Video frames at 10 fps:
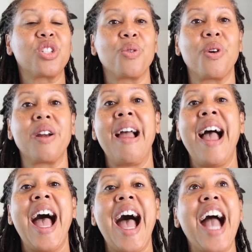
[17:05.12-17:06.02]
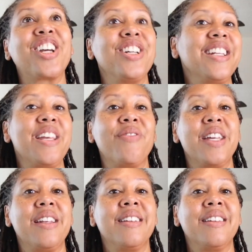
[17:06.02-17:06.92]
short, I couldn't
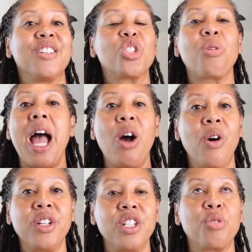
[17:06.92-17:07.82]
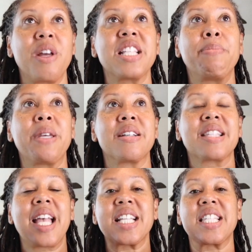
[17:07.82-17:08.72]
even try on the dress
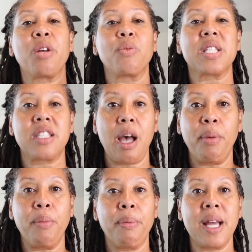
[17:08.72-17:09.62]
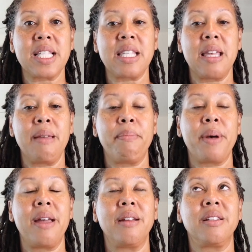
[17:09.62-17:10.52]
because, like I said, it was double-breasted,
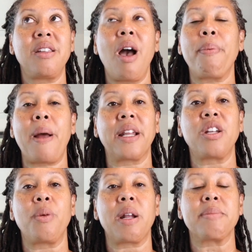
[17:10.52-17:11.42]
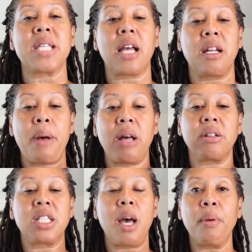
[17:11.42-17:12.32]
but y'all probably know what I'm talking
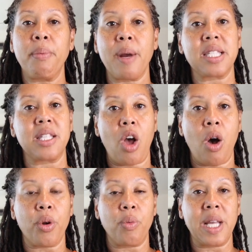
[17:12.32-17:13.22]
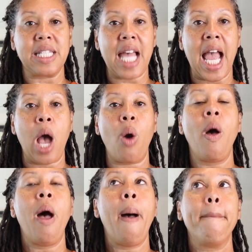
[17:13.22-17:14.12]
about. Double-breasted all the way down,
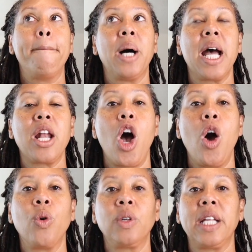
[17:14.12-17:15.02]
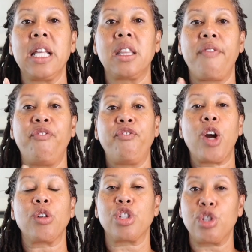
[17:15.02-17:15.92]
but only the
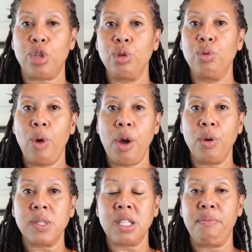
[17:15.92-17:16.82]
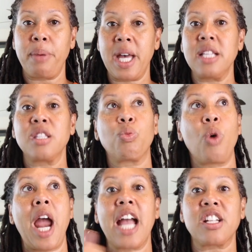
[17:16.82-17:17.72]
first 2 rows of buttons
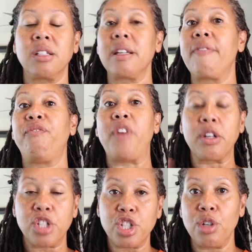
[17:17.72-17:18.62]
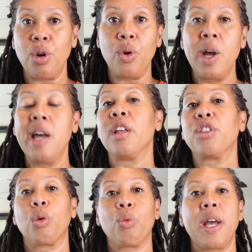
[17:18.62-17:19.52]
were actually functional.
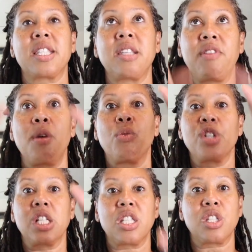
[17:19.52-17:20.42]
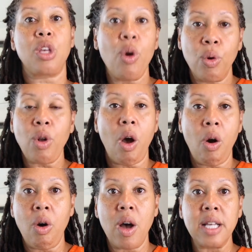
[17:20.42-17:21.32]
The rest of them were just sewn
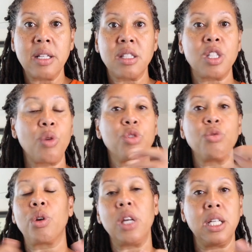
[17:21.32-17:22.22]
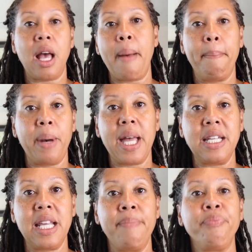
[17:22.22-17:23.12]
on, so you couldn't
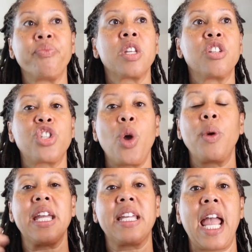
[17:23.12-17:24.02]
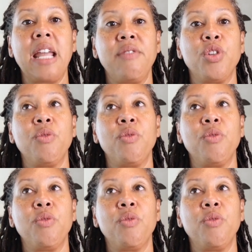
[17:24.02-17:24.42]
unbutton it. So it gave you